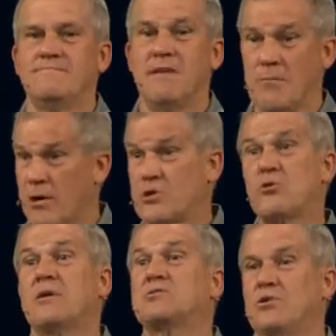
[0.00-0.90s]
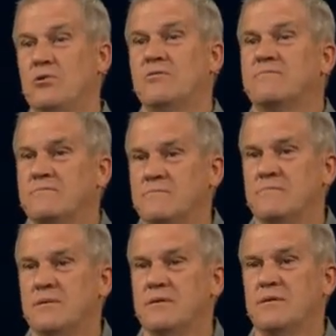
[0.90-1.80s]
And I'm going to trust you
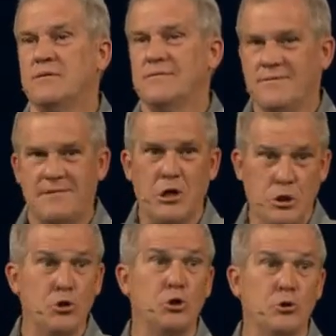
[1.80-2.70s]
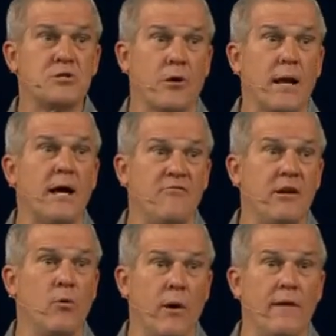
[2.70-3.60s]
that you'll use their life
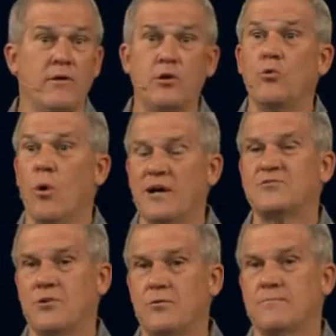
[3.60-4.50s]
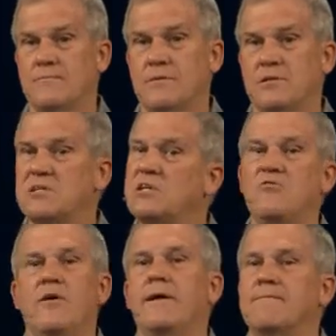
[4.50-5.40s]
any way that you want to.
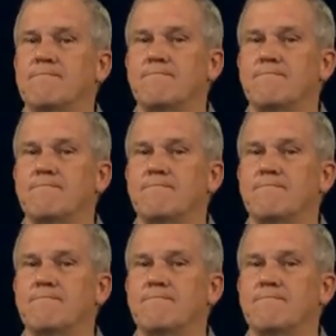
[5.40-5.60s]
CCV,